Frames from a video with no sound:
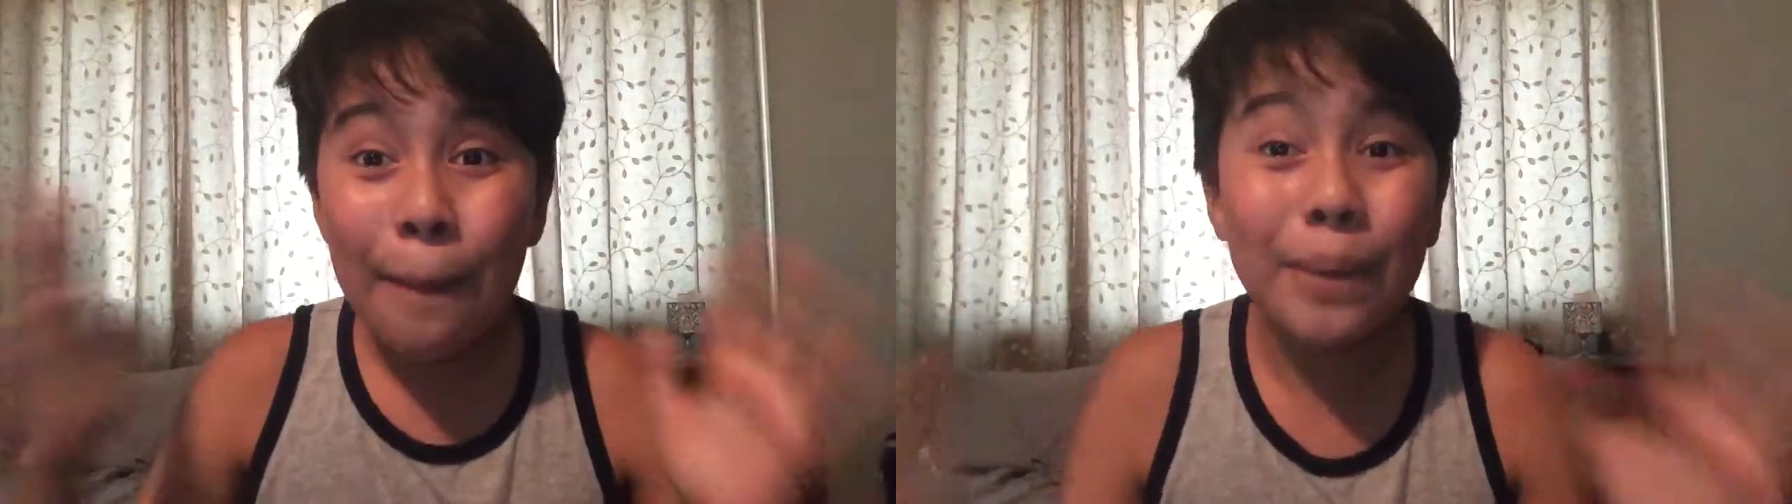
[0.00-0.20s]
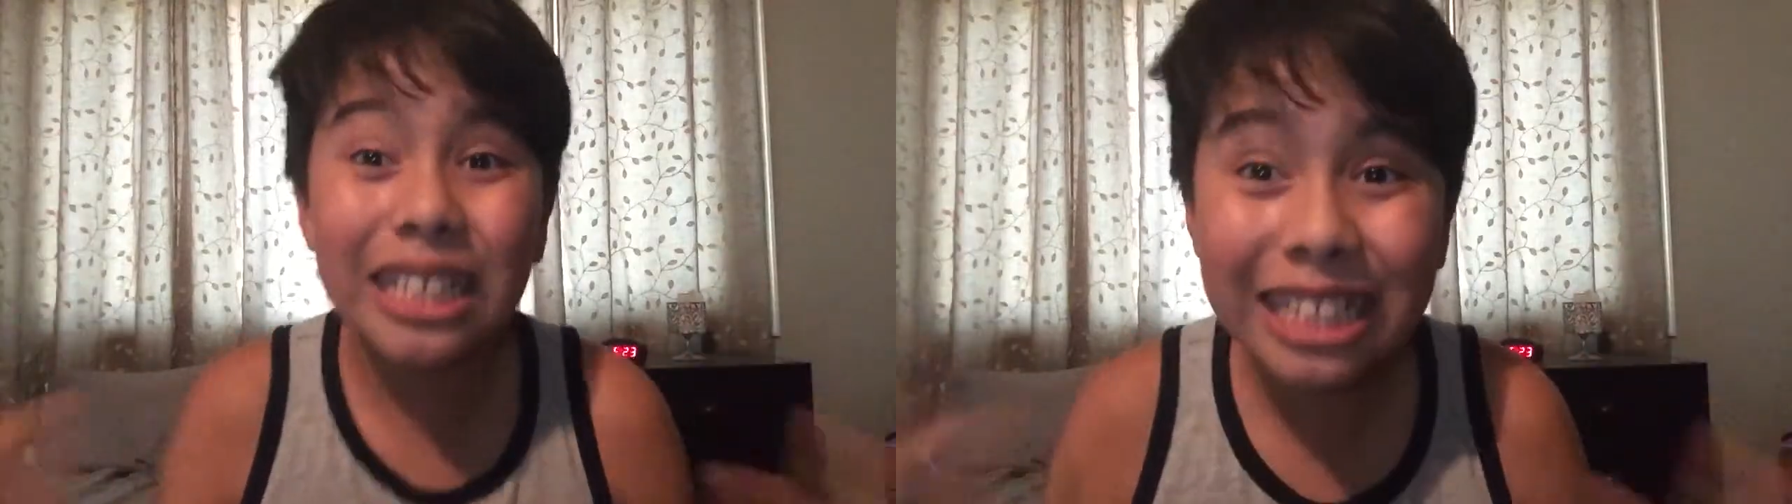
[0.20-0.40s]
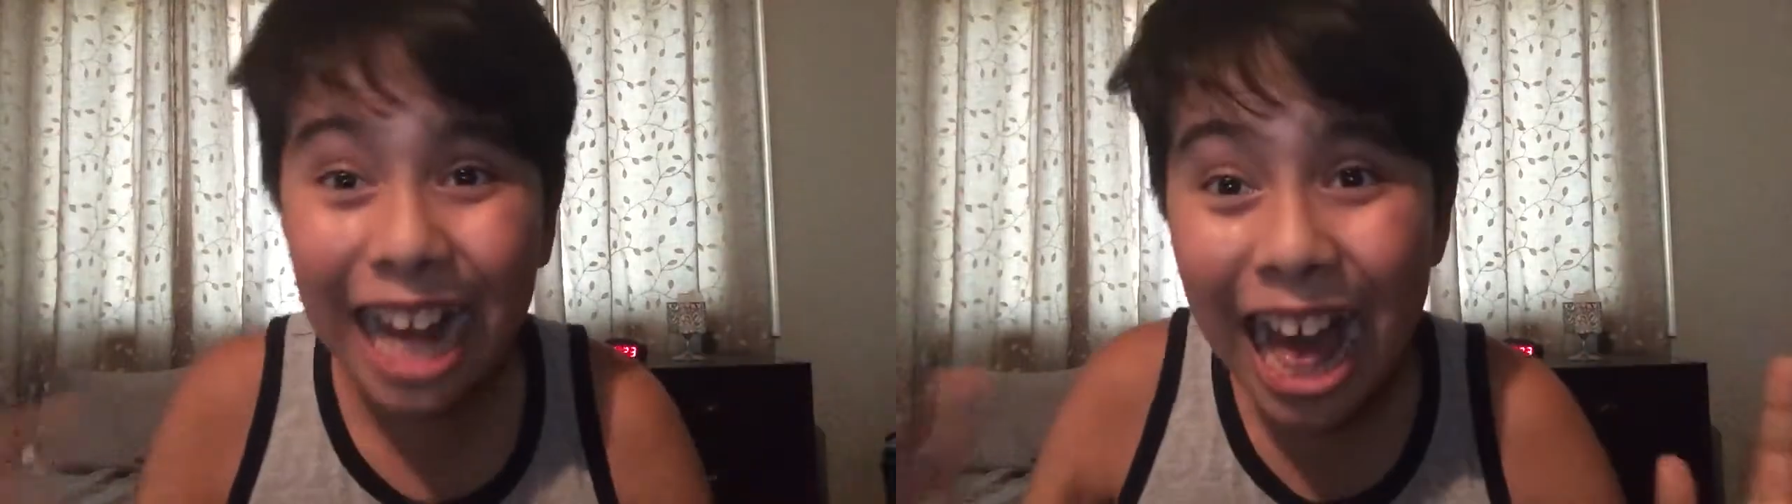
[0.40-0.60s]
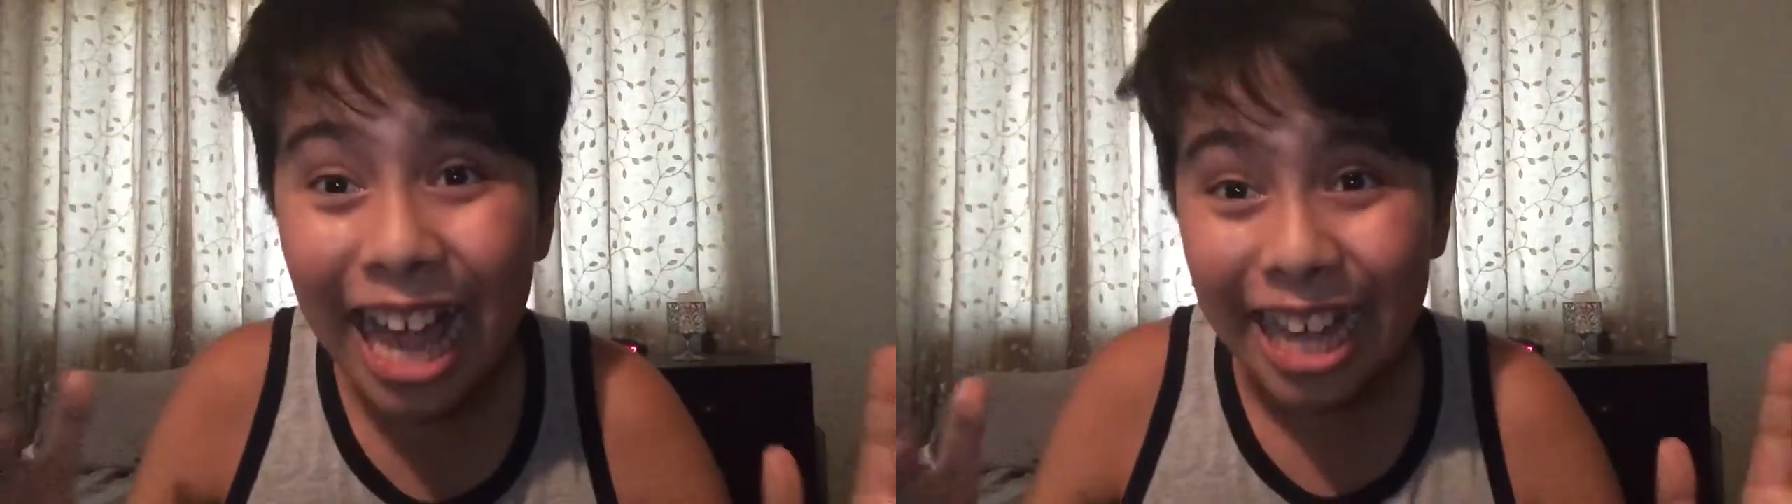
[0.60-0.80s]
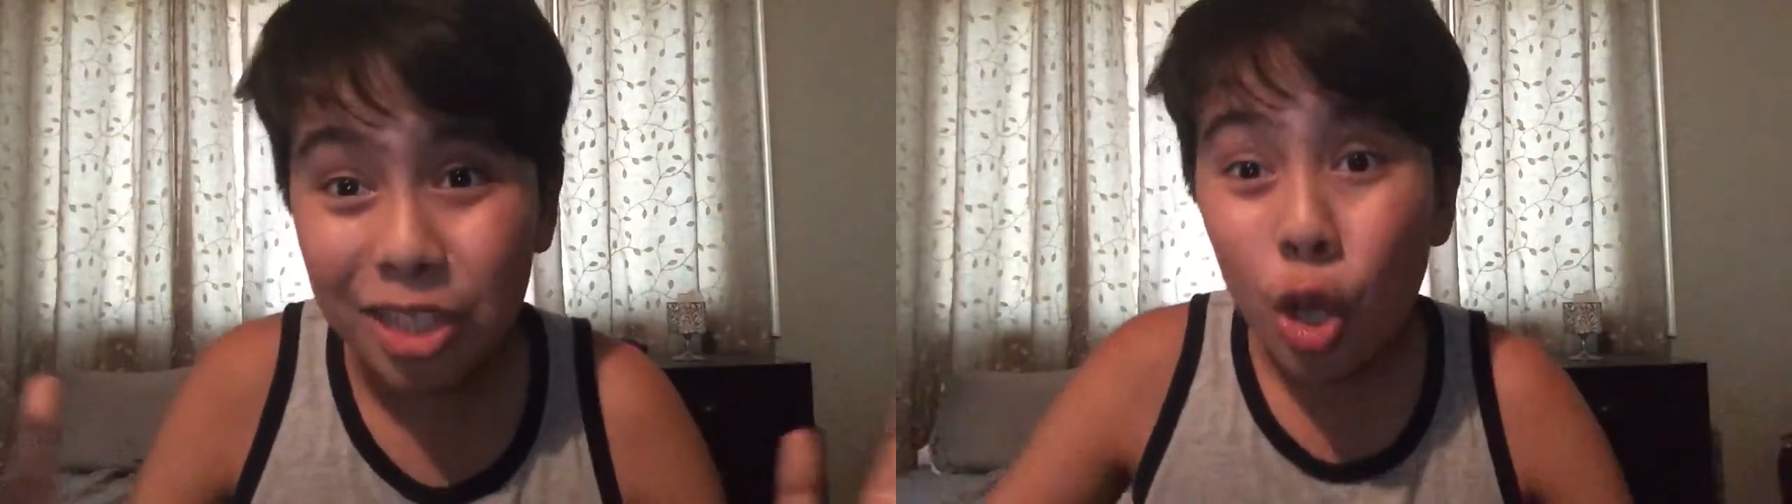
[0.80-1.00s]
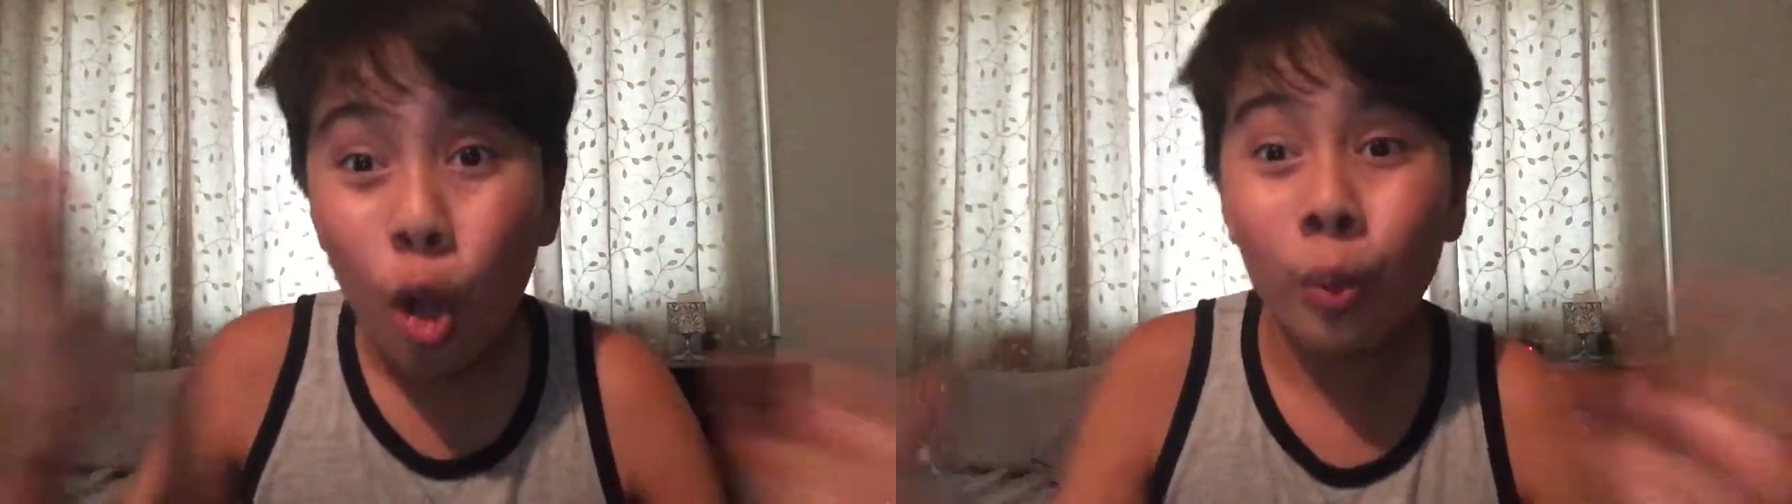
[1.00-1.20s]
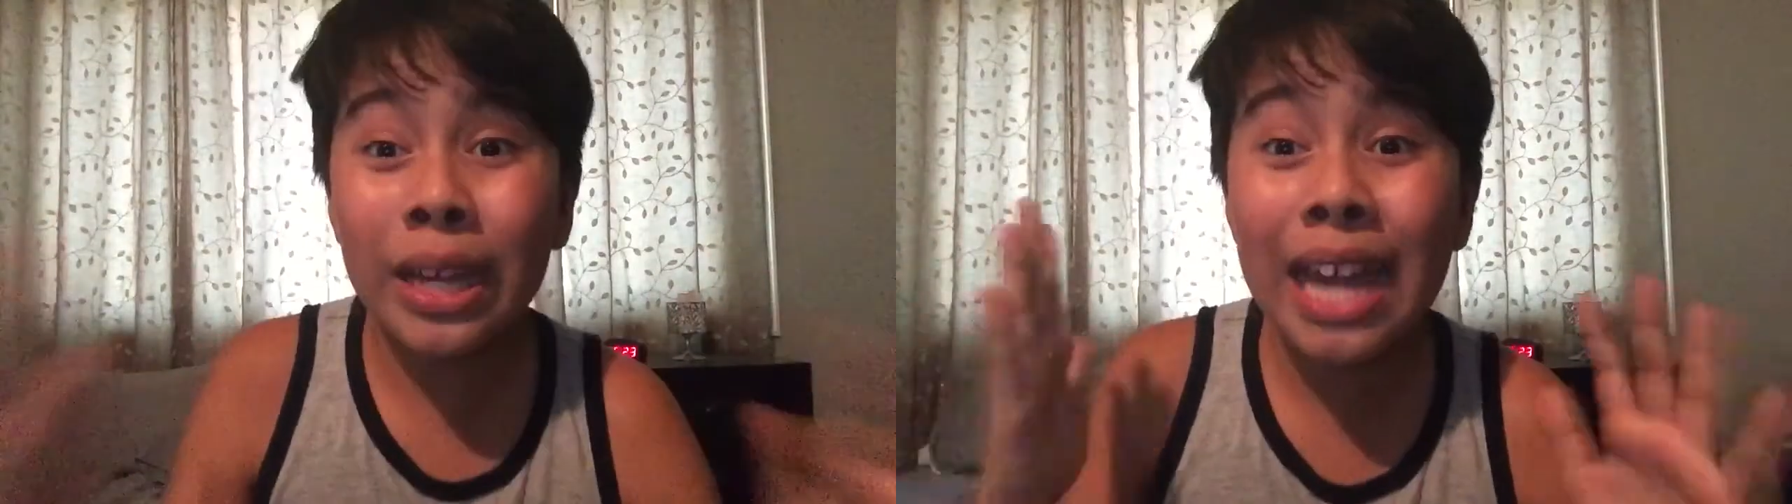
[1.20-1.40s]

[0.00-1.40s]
But guys, we